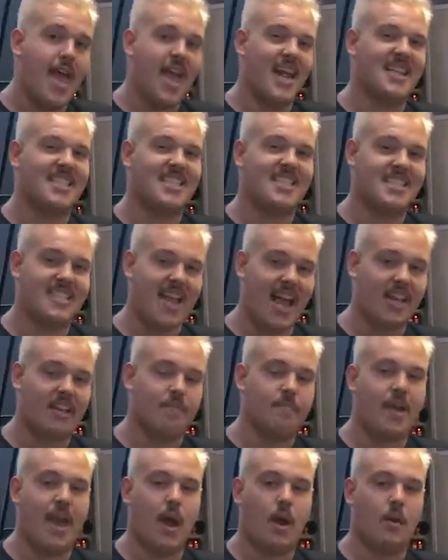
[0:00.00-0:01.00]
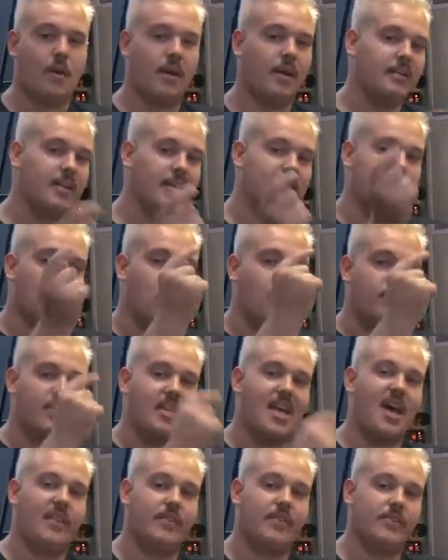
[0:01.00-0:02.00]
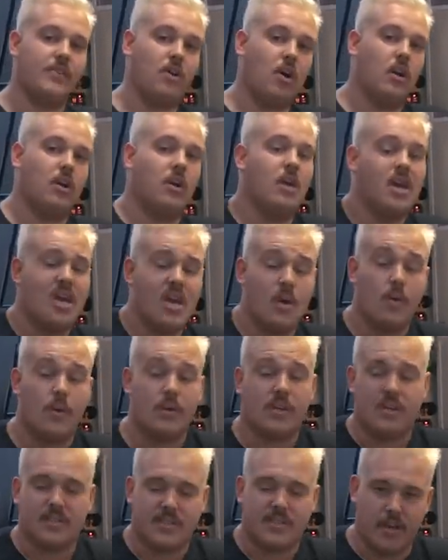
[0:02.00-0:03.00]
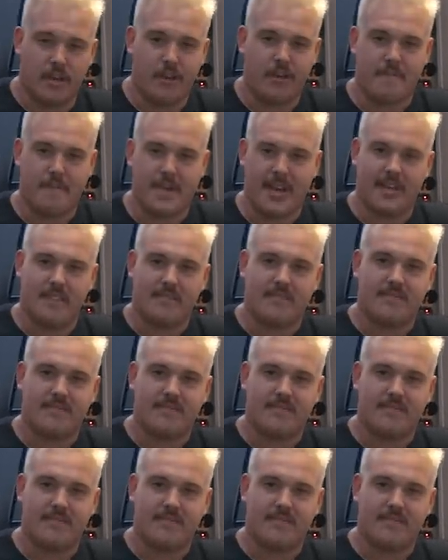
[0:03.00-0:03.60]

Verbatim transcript: and a stack of power outlets over the other side which I'll tell you about.